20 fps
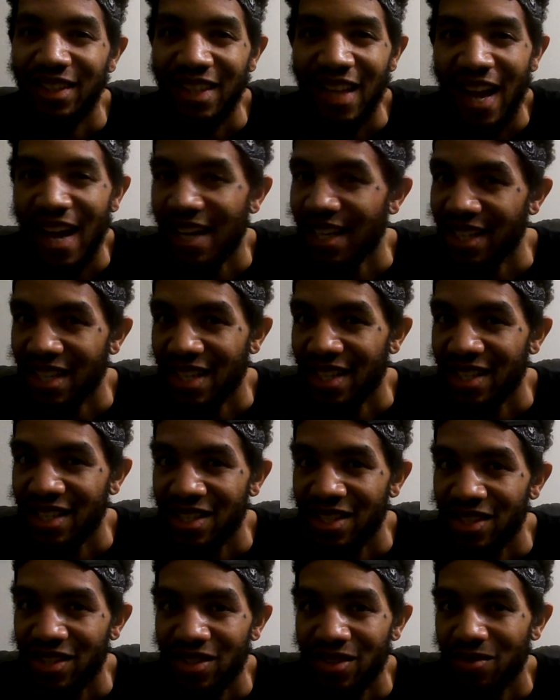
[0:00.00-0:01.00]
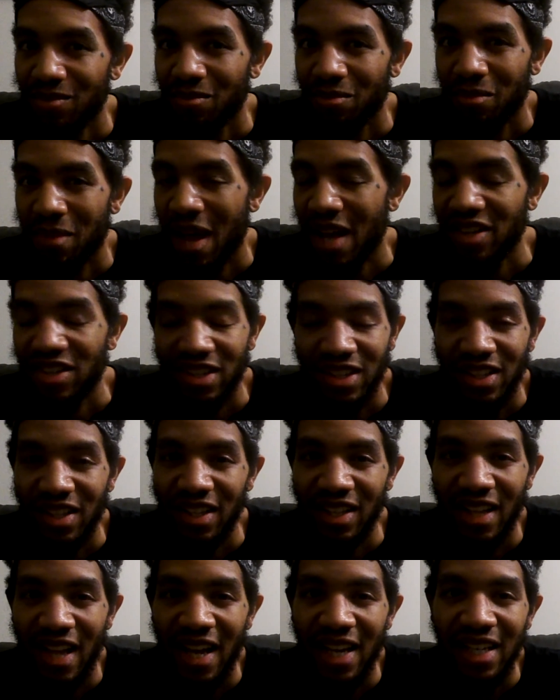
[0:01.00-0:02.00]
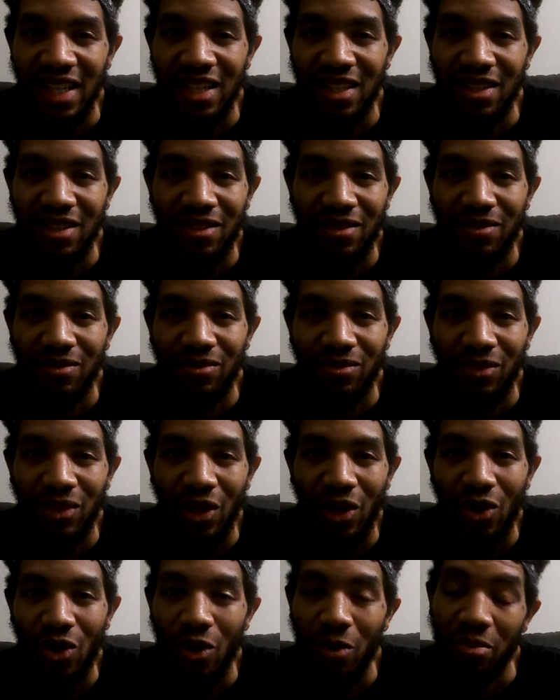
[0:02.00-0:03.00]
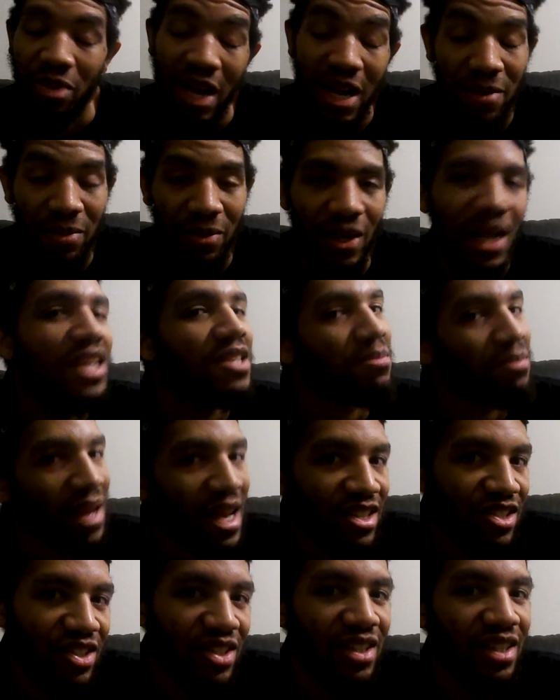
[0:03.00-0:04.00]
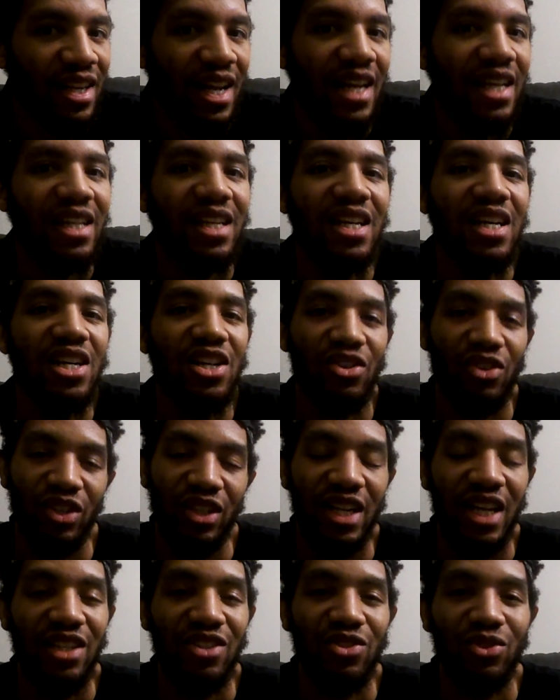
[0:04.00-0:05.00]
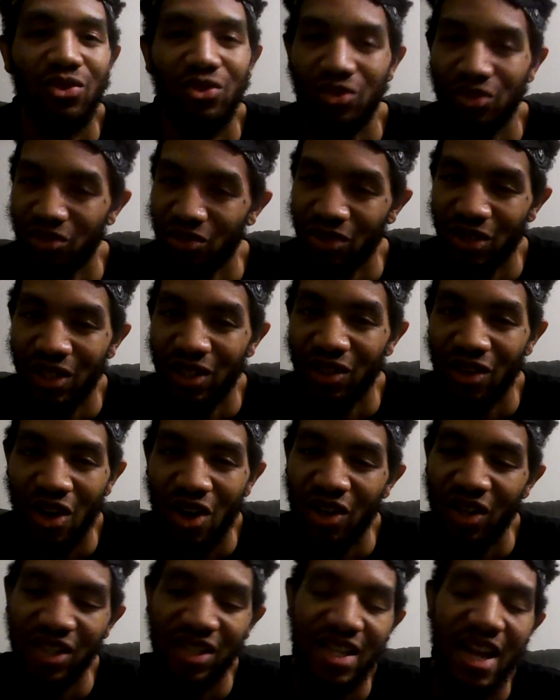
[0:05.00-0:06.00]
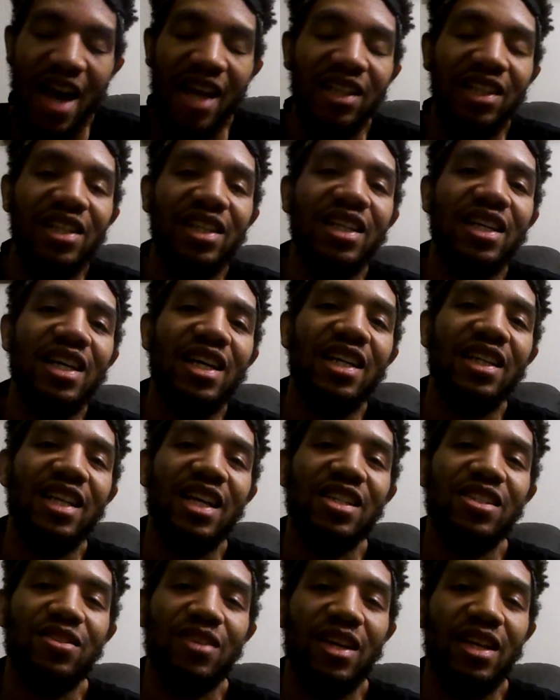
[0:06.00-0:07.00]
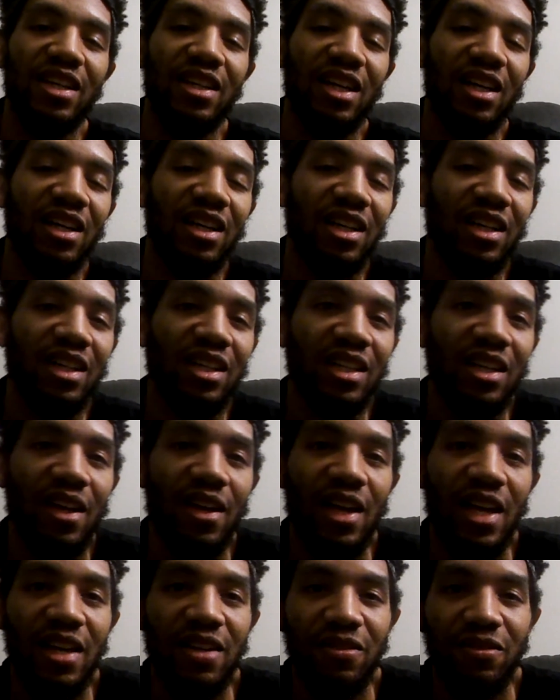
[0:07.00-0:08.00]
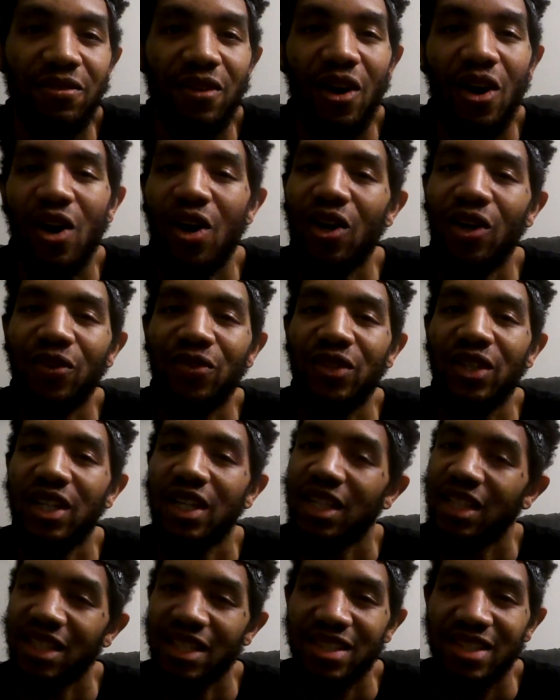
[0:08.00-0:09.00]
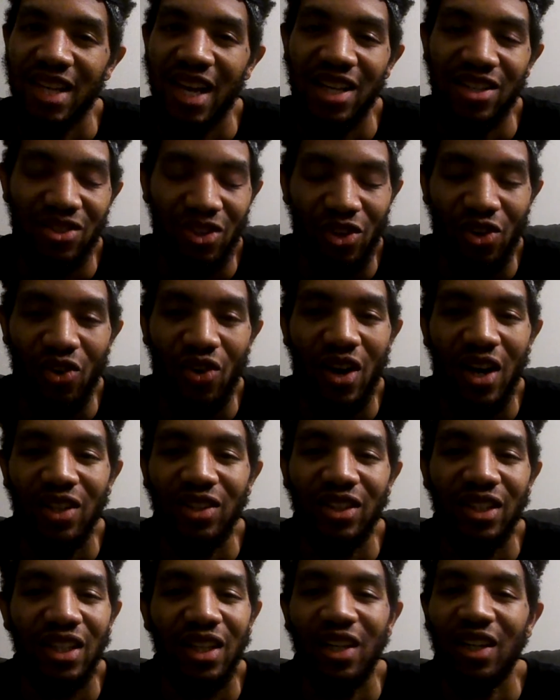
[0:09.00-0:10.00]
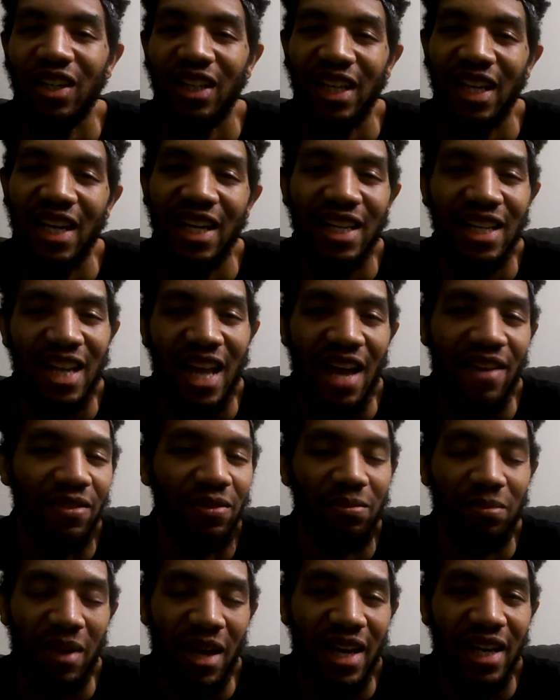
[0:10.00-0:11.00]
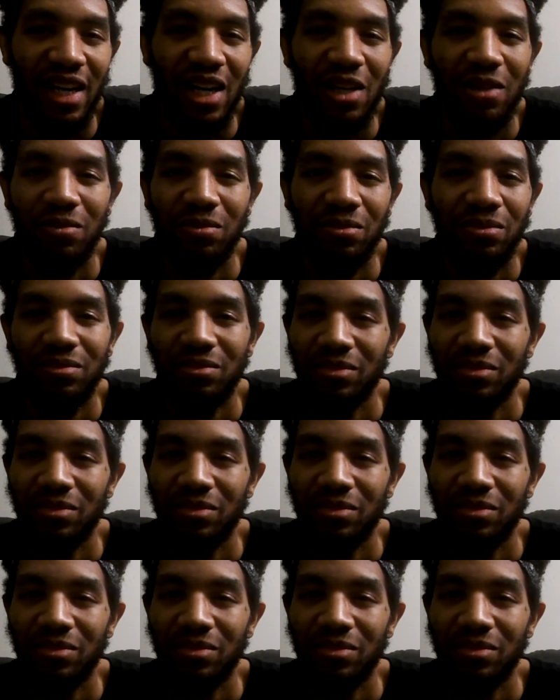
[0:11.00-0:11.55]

that is match of the night. You know, on paper, that's match of the night credentials. You know, all the talent that's uh, involved. These guys can go out there again and have a bang up